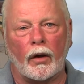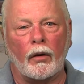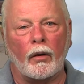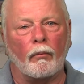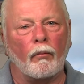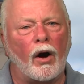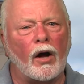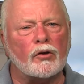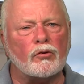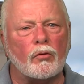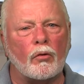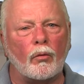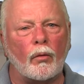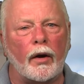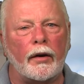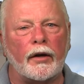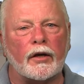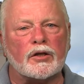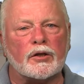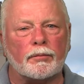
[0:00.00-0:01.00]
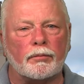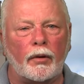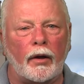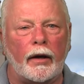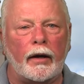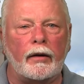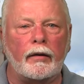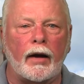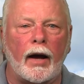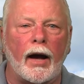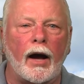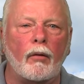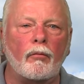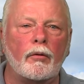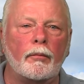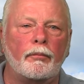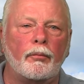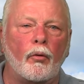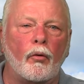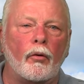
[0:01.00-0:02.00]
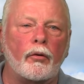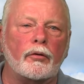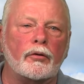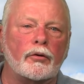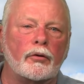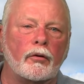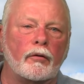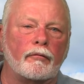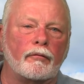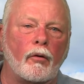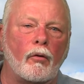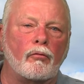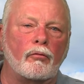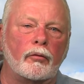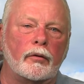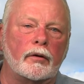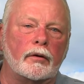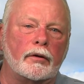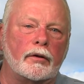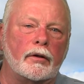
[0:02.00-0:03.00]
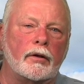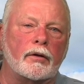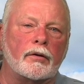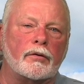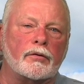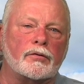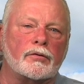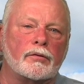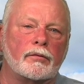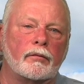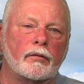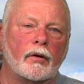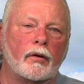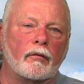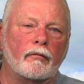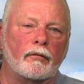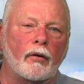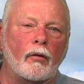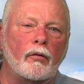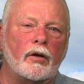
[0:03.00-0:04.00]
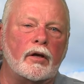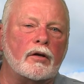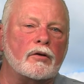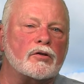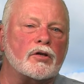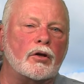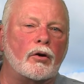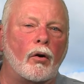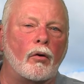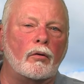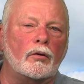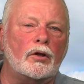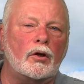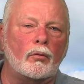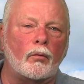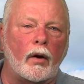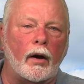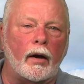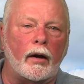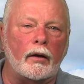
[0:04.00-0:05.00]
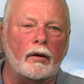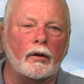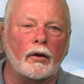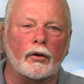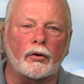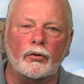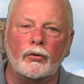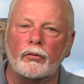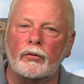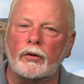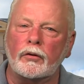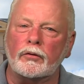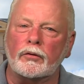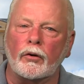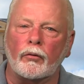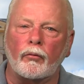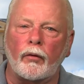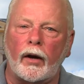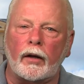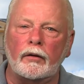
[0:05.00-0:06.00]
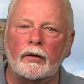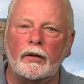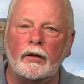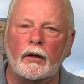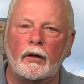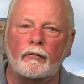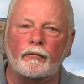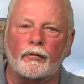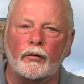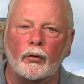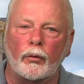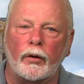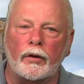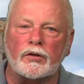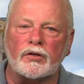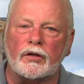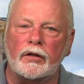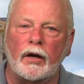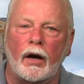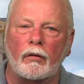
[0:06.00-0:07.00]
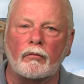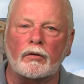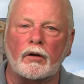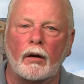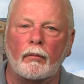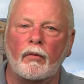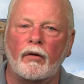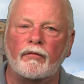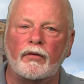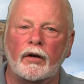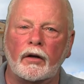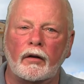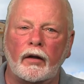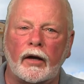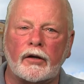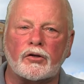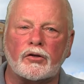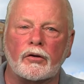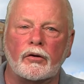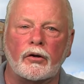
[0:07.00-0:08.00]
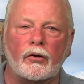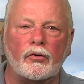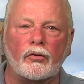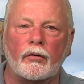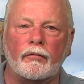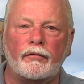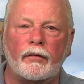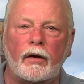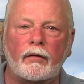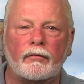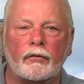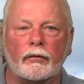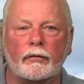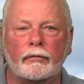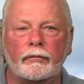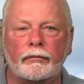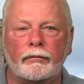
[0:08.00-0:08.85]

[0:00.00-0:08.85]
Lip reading: Module 1 explained how important your vote really is. Voting is the only way you can directly influence the outcome of an election in your favor.